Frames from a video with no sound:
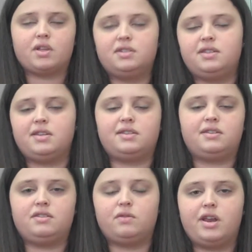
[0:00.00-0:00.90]
to
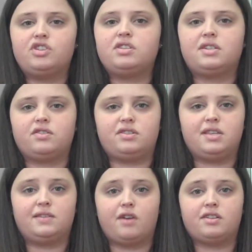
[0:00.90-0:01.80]
these donations or uh, to
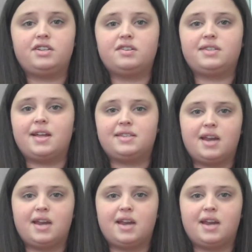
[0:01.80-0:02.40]
these volunteer sites.